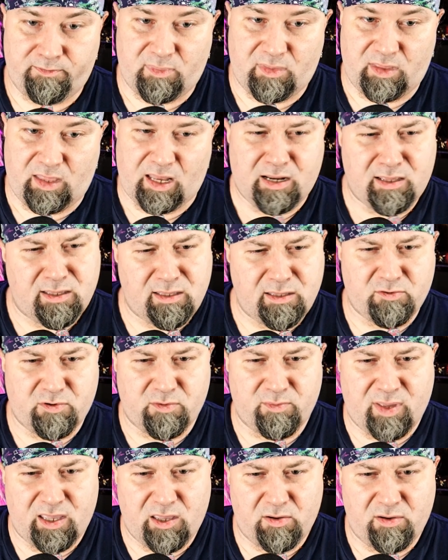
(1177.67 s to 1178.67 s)
Anything that
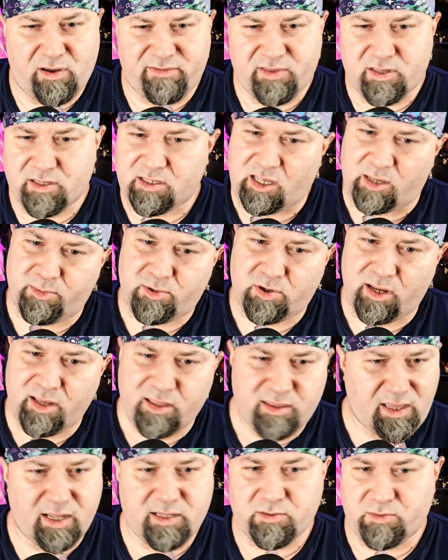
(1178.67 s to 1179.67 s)
would make you have the sleep
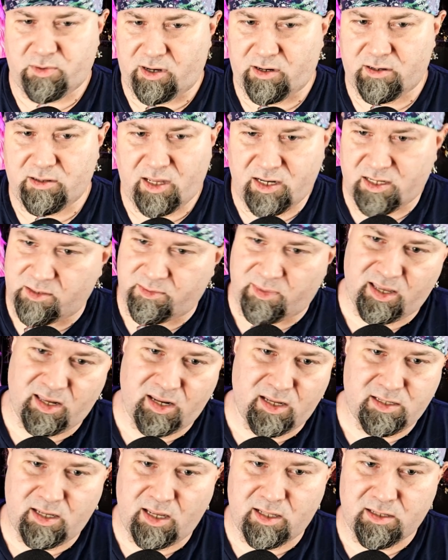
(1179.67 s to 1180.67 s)
trait? That's weird. That doesn't make
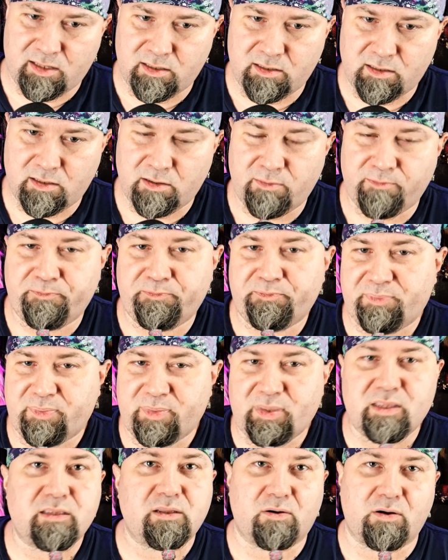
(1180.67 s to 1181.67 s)
any sense.
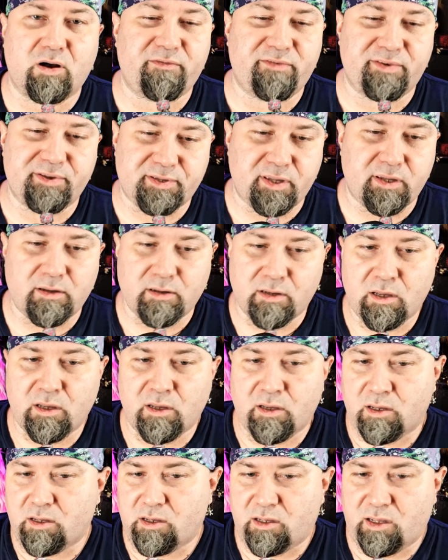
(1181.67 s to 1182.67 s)
No, obviously.
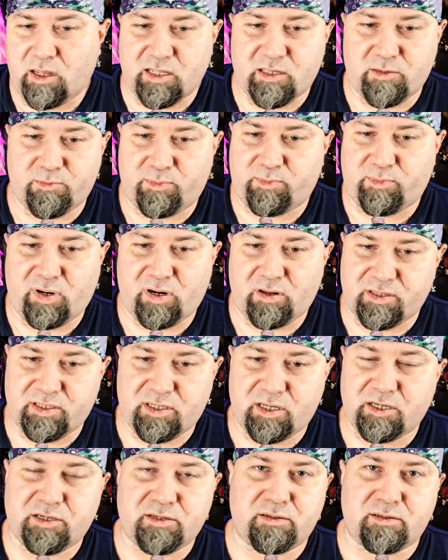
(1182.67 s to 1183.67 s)
It's
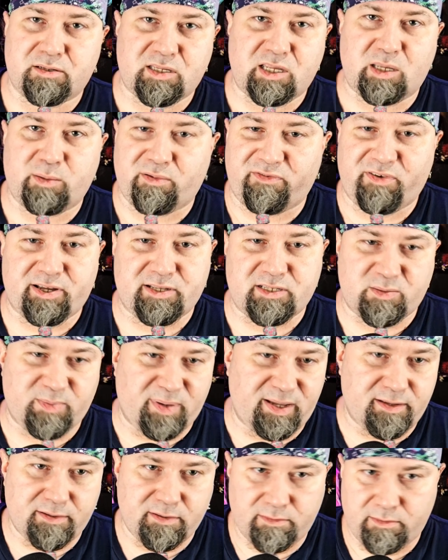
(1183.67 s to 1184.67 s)
paralyzation and sleep effects and
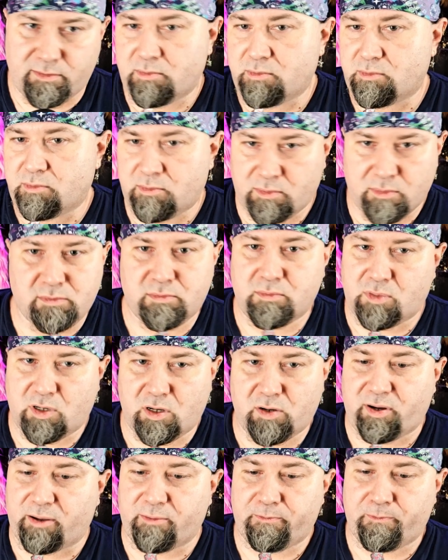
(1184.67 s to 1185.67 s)
spells.
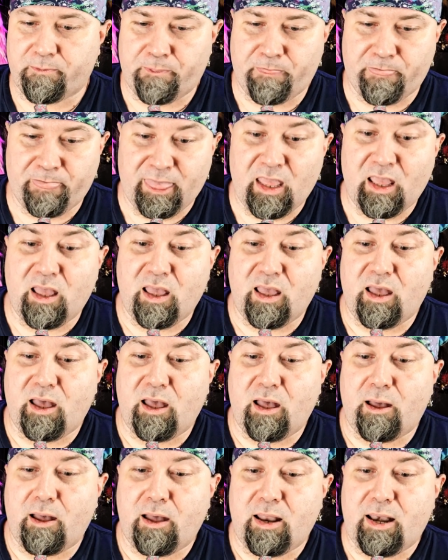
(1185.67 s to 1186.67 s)
Okay.
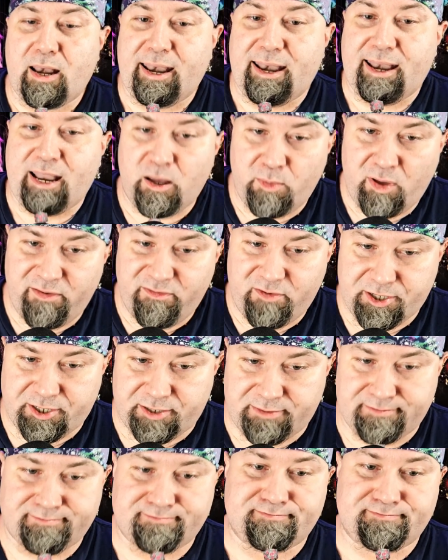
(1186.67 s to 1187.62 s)
Now my version.